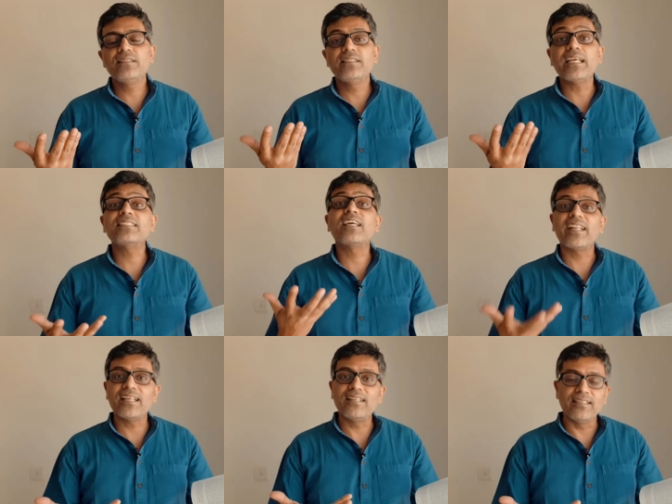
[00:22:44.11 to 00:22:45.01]
text
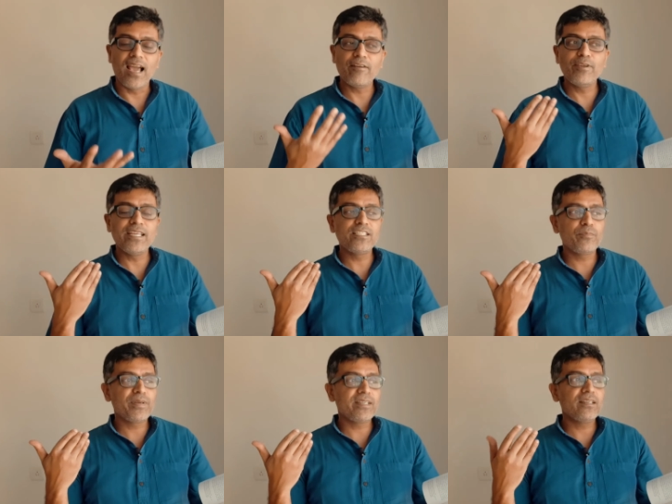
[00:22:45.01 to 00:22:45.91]
correctly have we
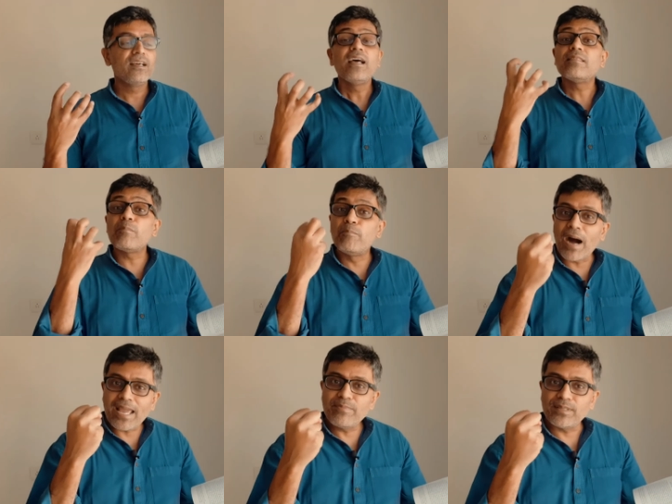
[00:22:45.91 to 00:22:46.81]
interpreted the
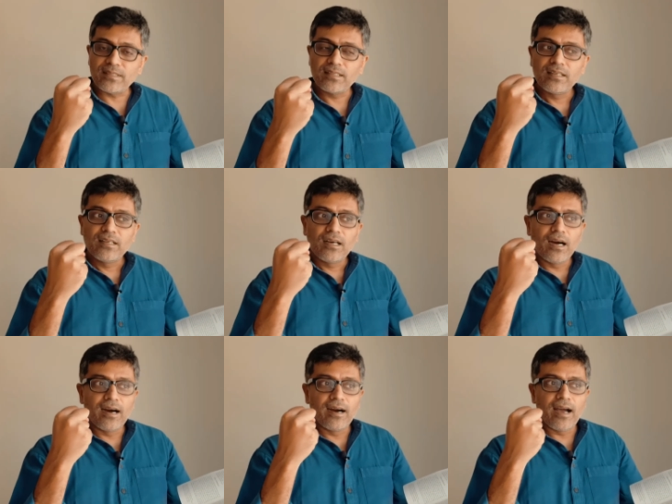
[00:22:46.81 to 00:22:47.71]
bible
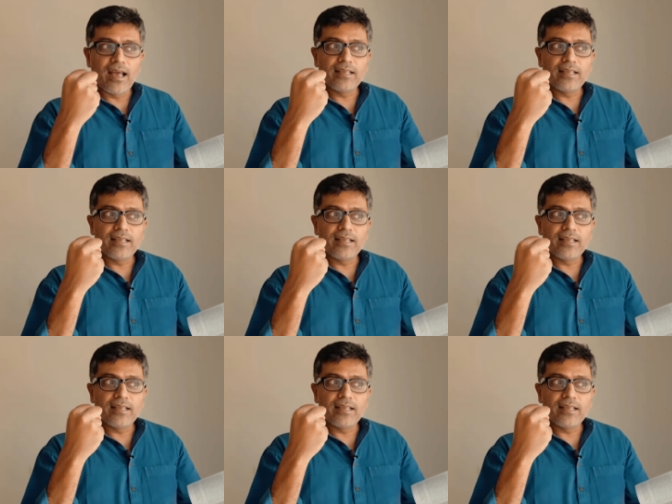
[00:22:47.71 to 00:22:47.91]
uh,